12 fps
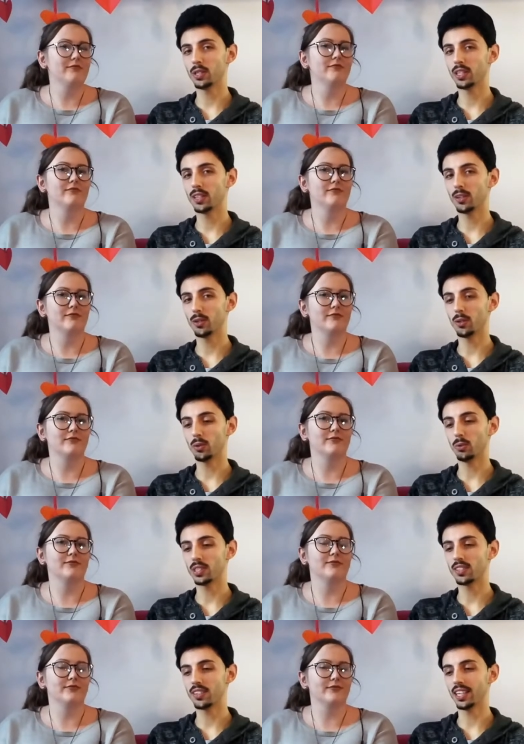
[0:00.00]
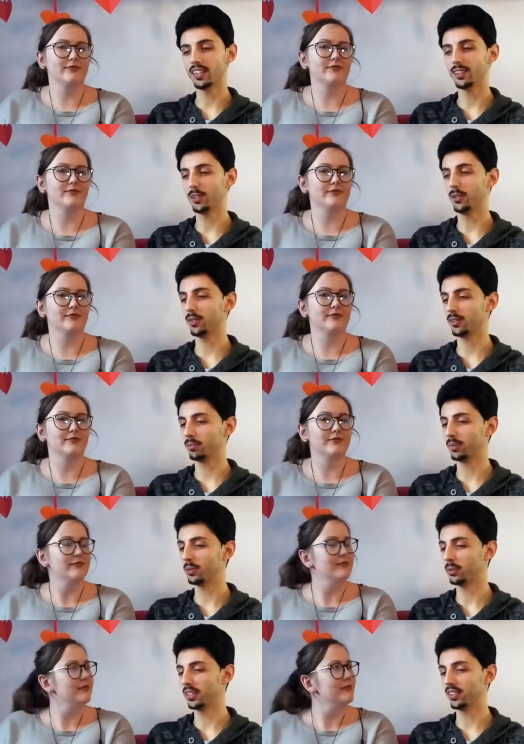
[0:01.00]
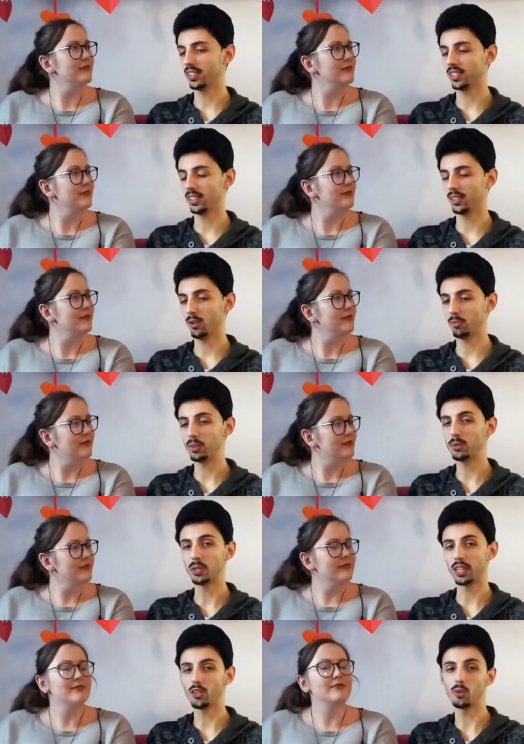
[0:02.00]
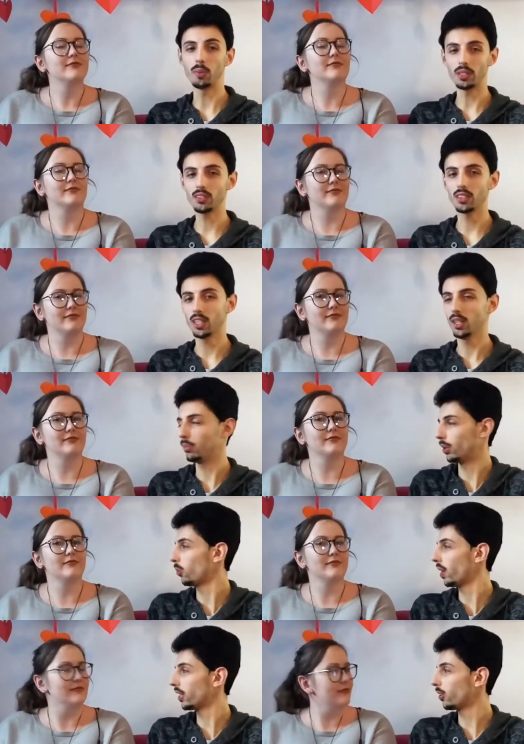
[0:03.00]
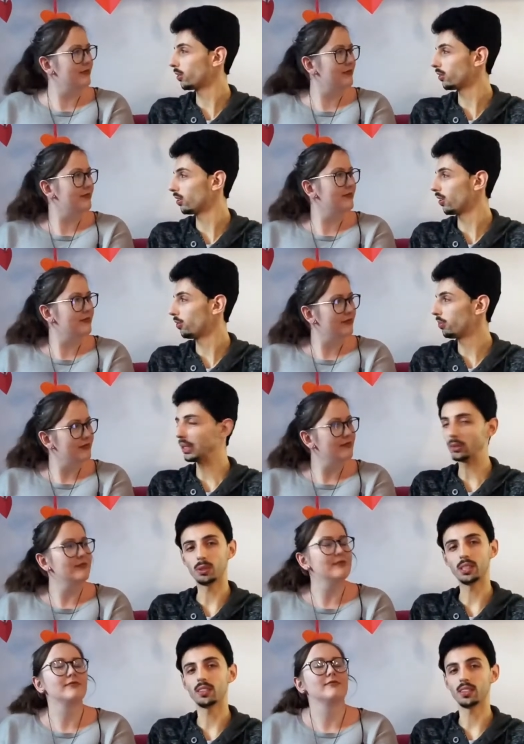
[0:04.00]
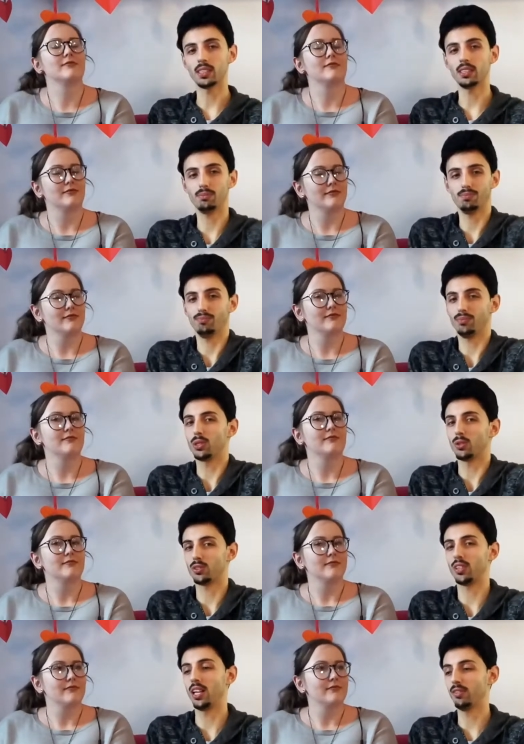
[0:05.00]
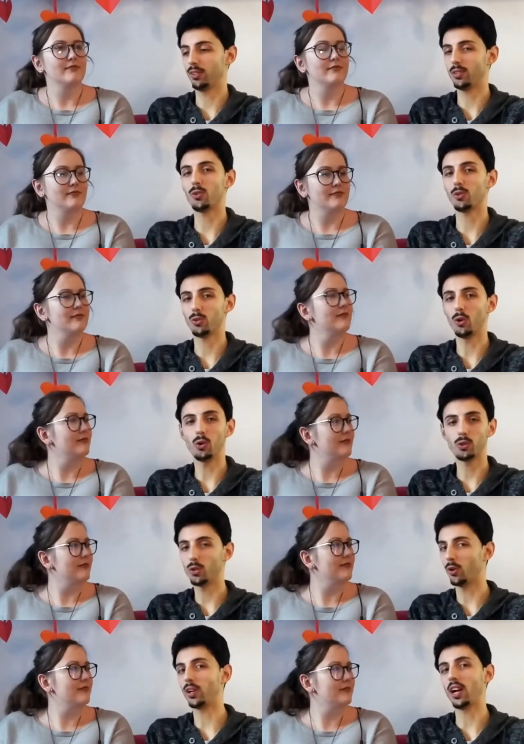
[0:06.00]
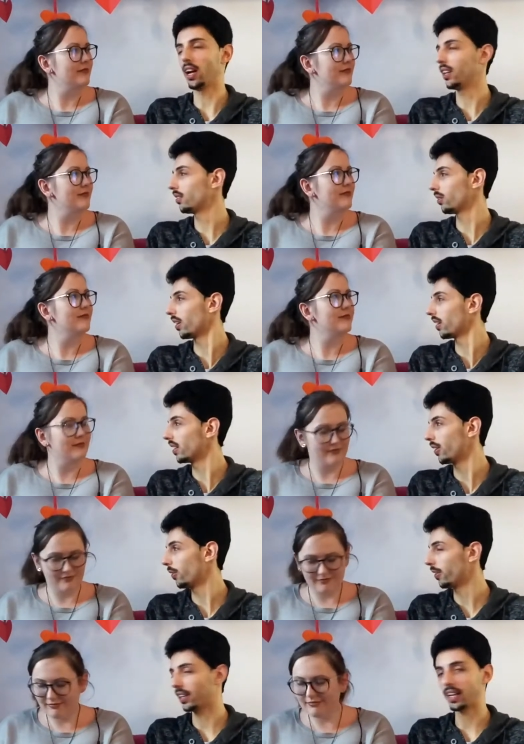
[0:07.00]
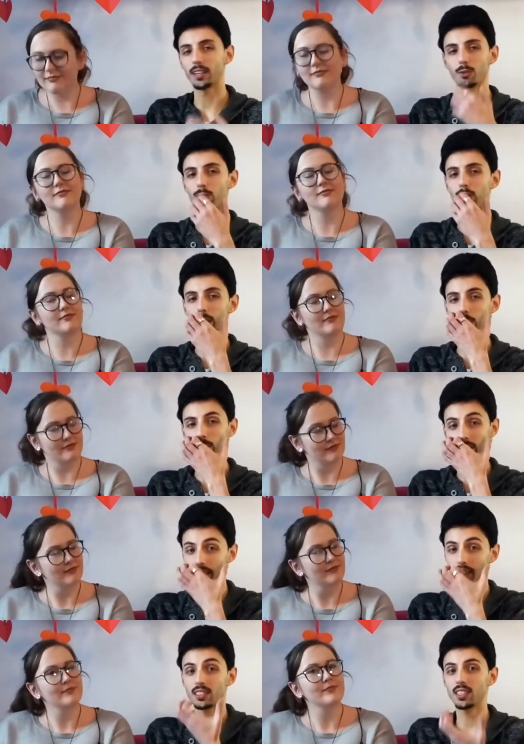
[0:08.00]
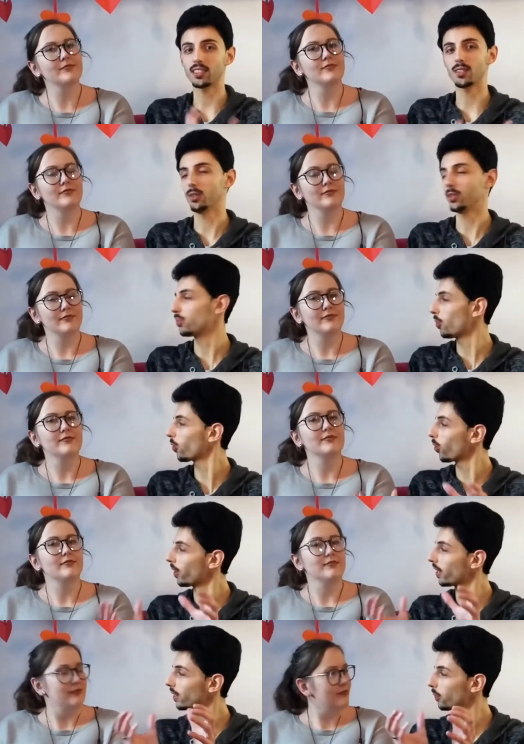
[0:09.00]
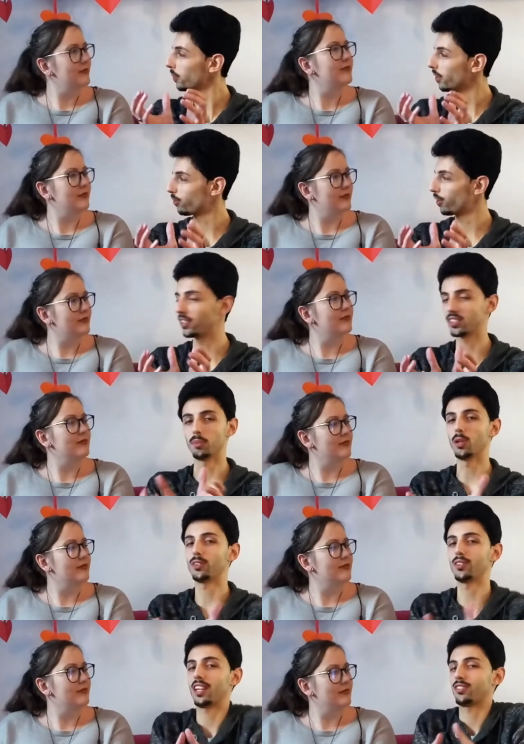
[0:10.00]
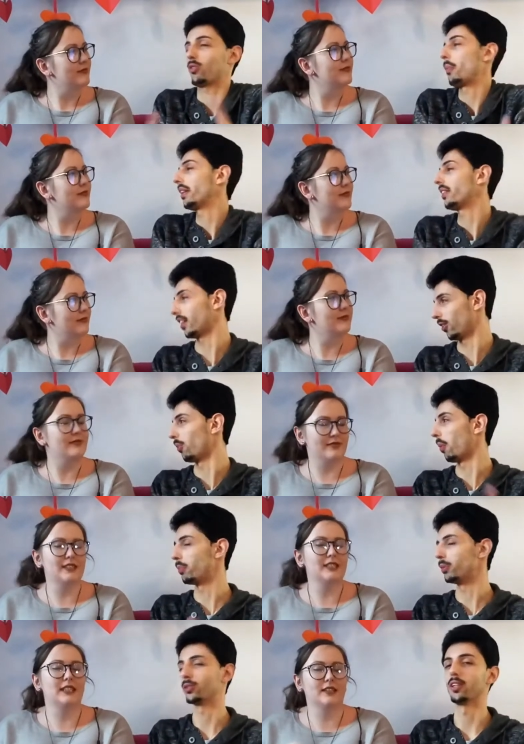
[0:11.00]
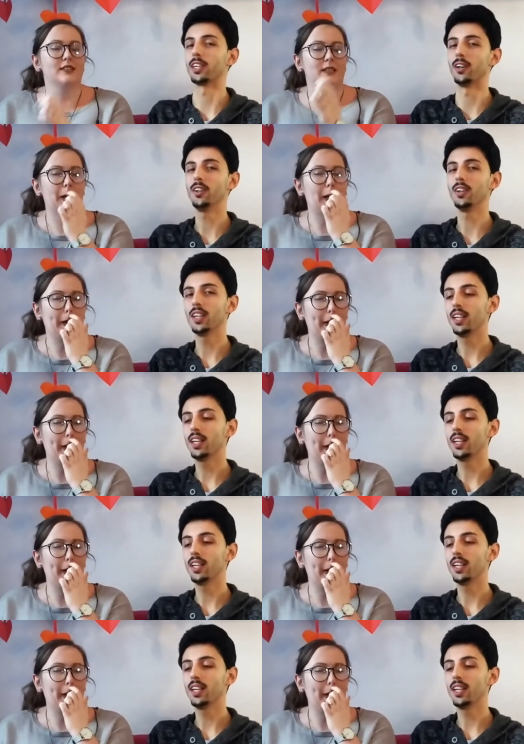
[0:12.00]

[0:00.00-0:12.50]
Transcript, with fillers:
Speaker 1: We always think, no, between uh, love between humans, but why not love between uh, yourself and your dog, your cat, or any other kind of animal that exists? No, it's more connected with the friendship, not as romantic love, obviously, yes. no.